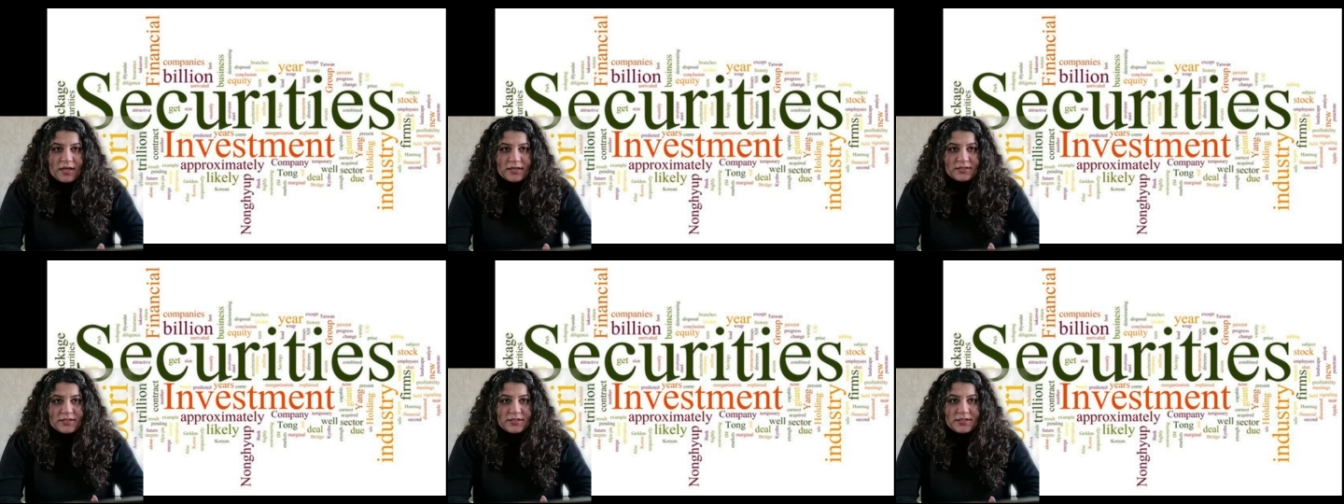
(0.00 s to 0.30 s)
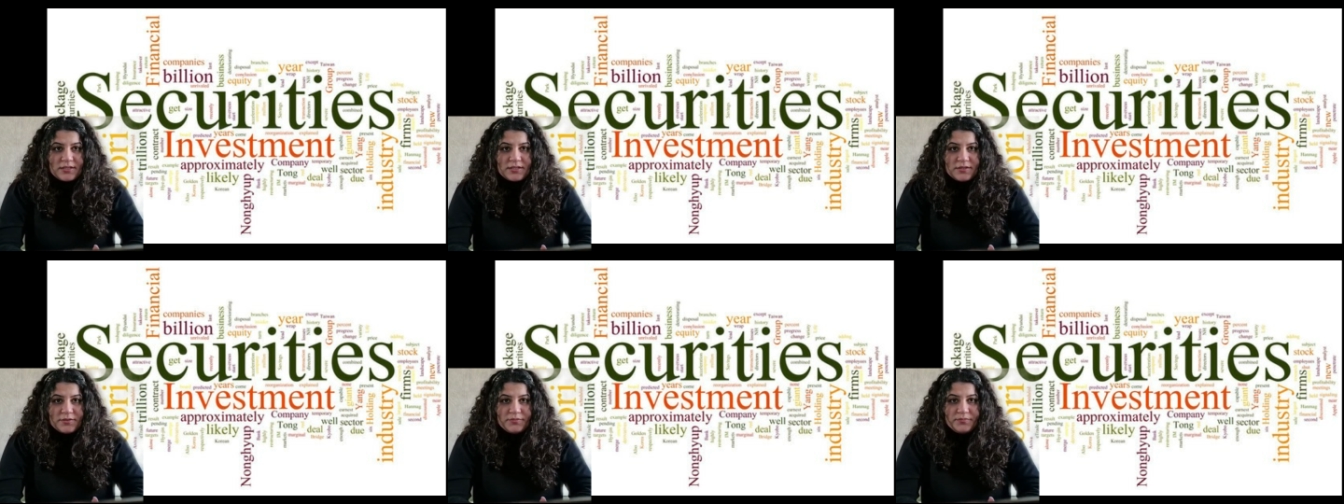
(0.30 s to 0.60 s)

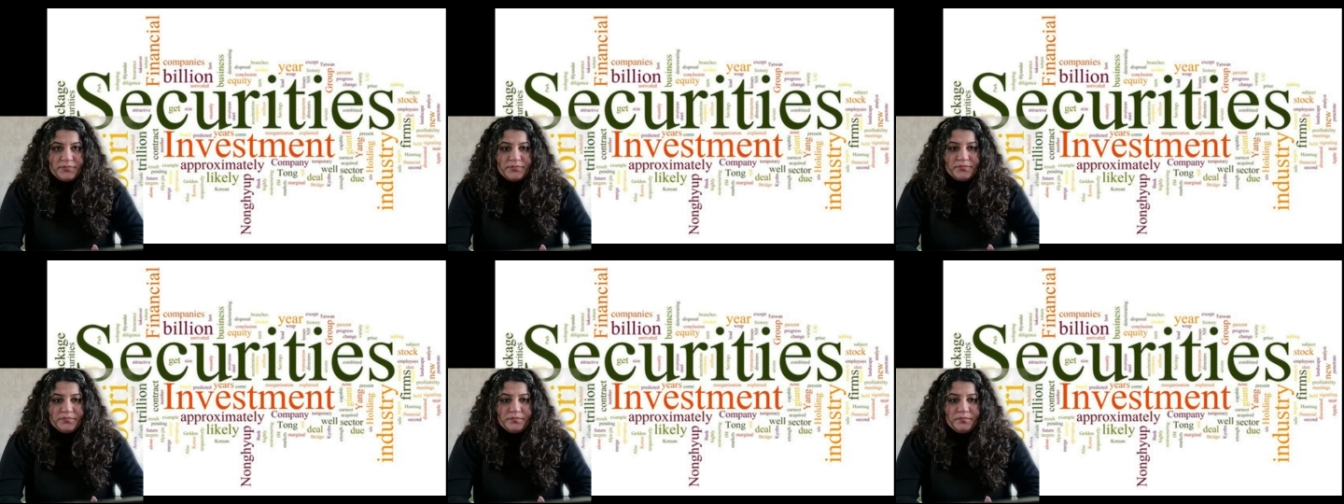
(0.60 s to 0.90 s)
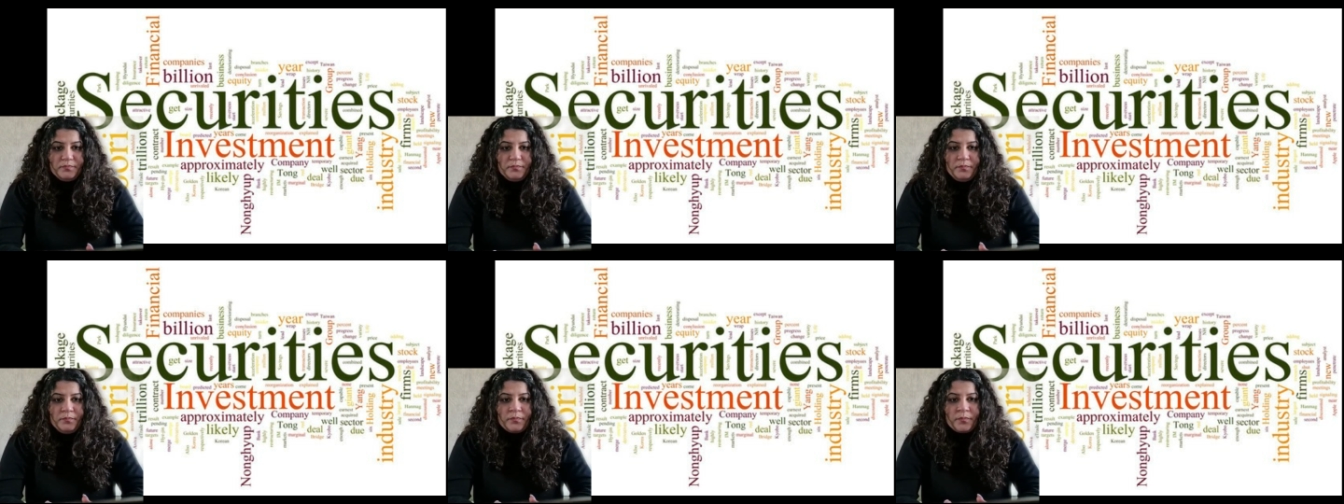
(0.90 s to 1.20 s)
entity.
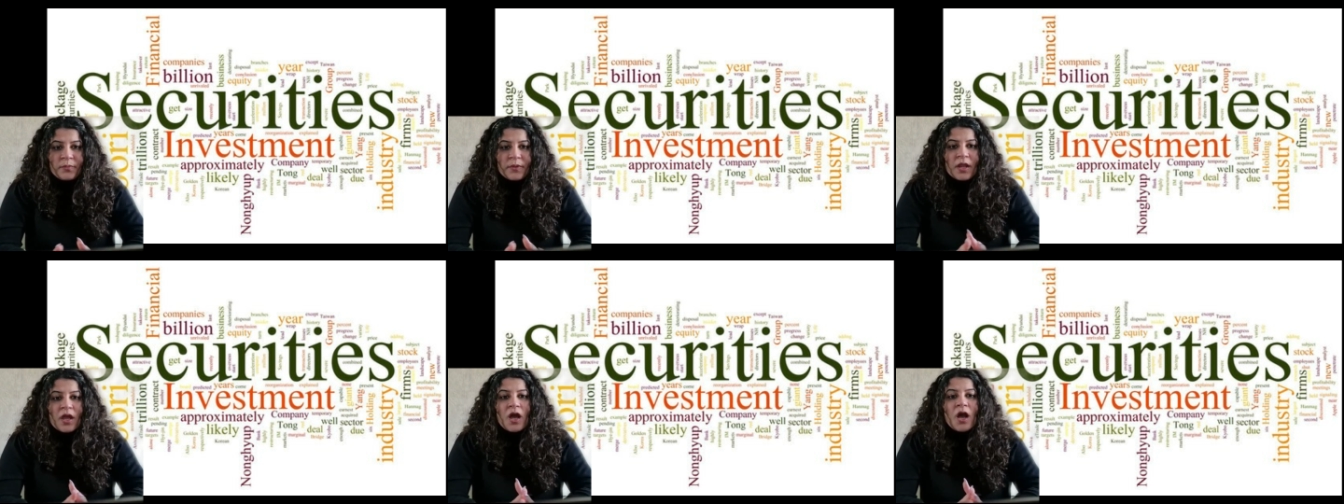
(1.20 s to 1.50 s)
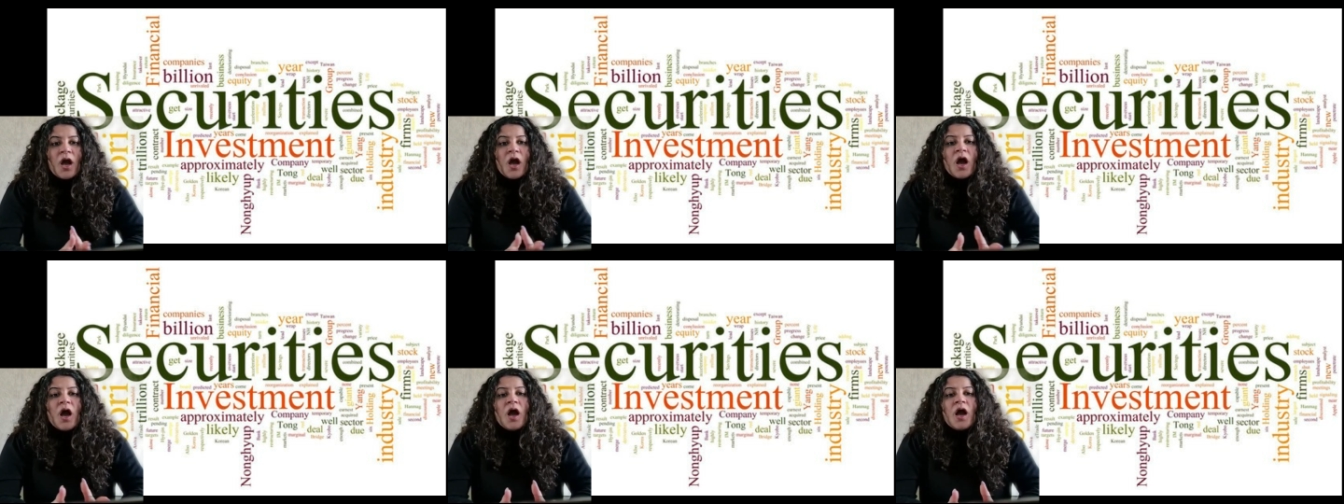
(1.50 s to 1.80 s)

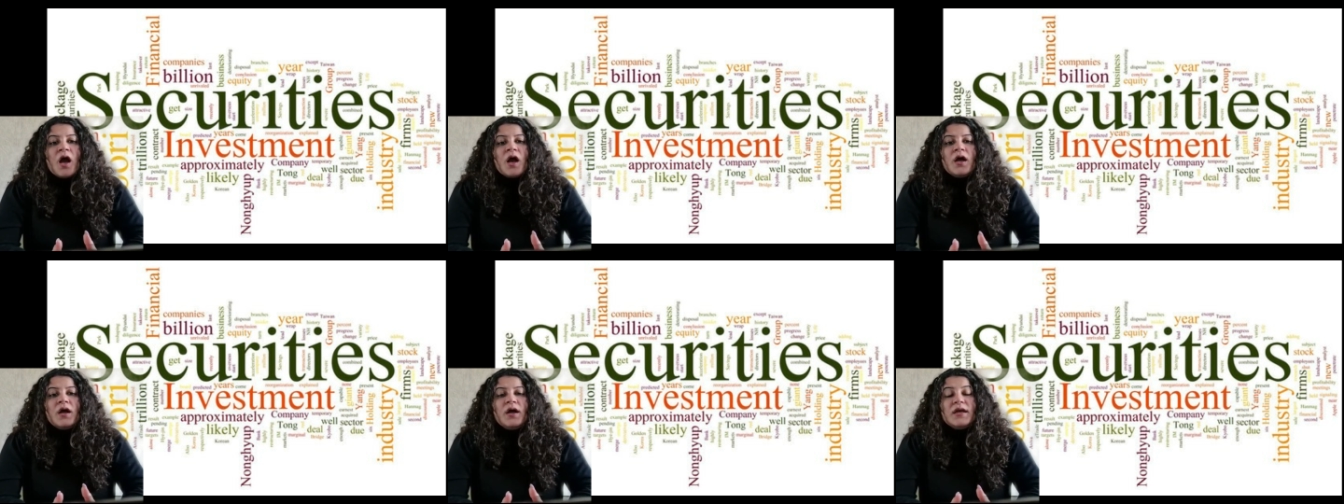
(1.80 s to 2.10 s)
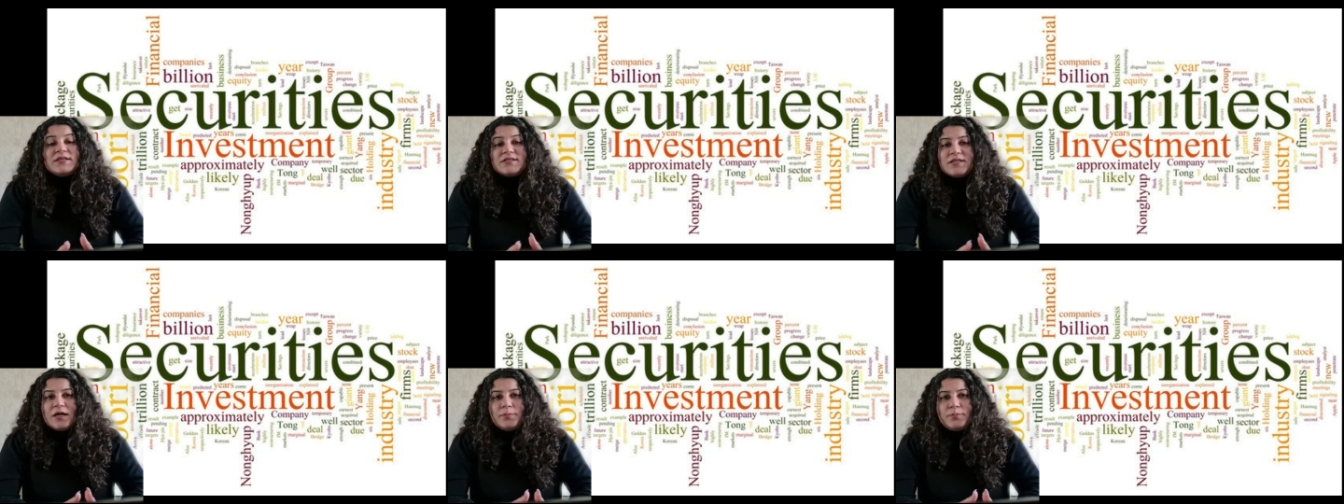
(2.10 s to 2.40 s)

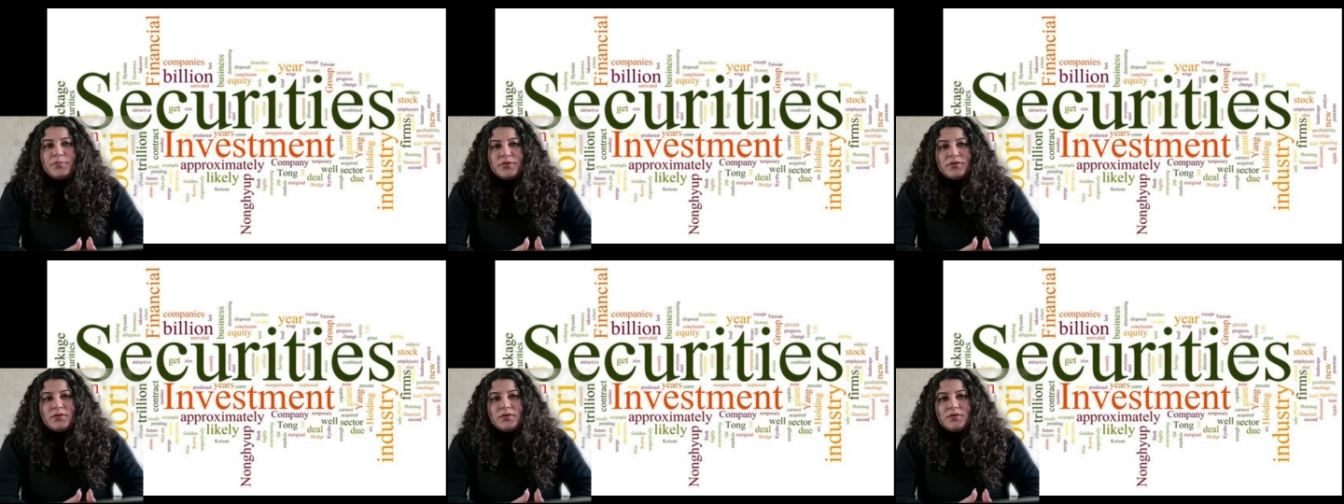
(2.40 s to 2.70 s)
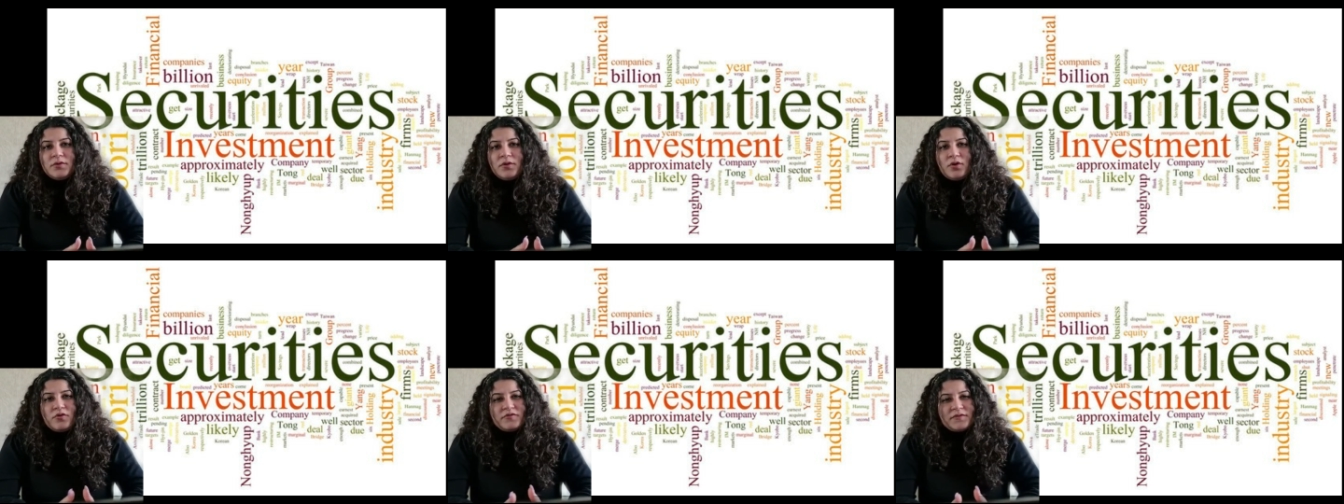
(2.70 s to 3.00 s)

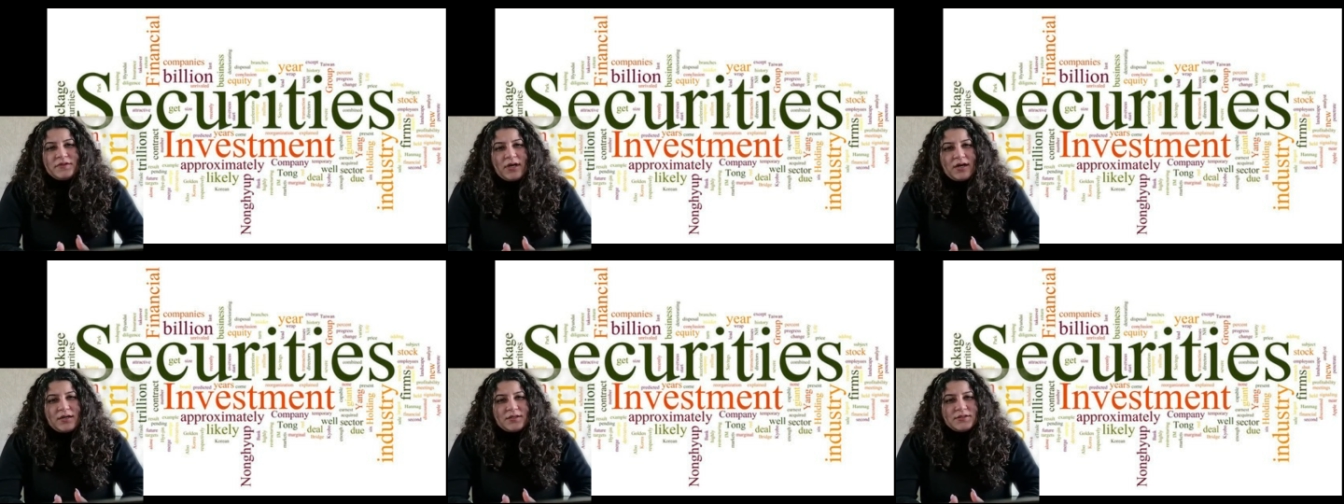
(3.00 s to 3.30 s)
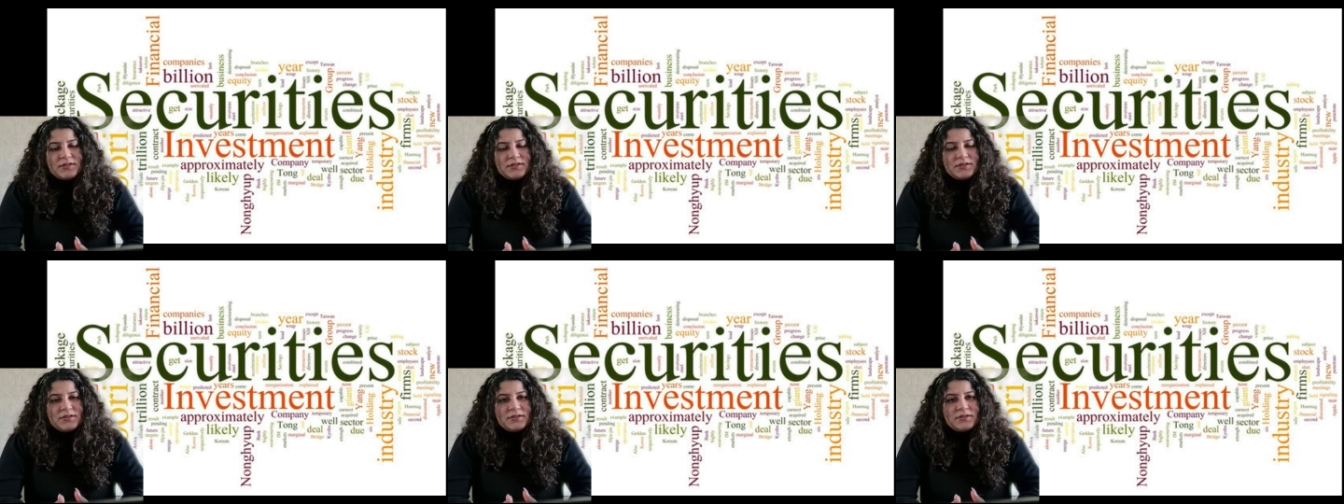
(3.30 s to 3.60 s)
Example of
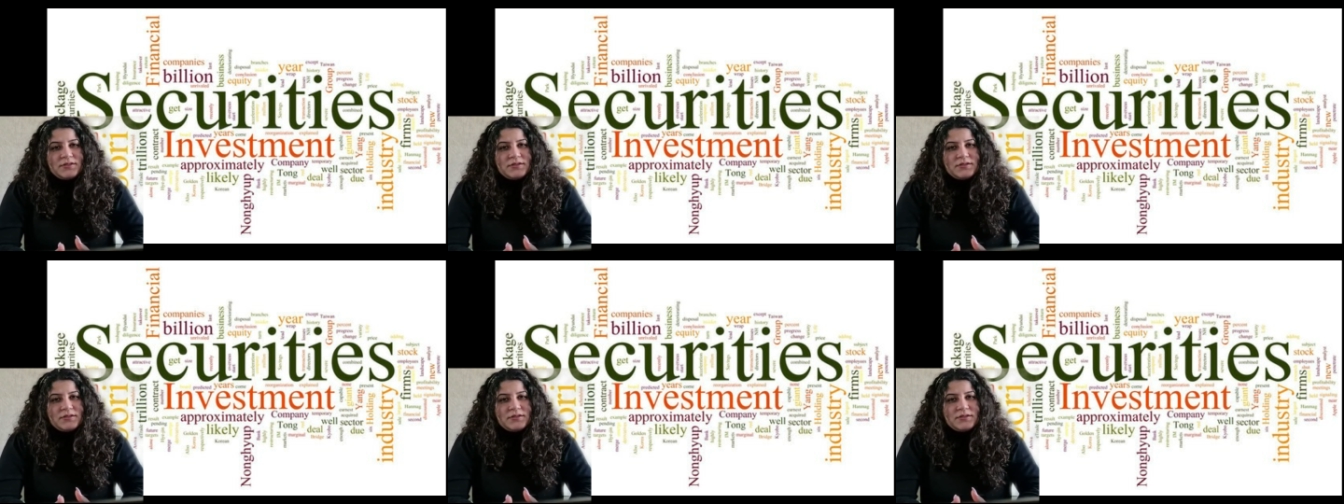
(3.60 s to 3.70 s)
that: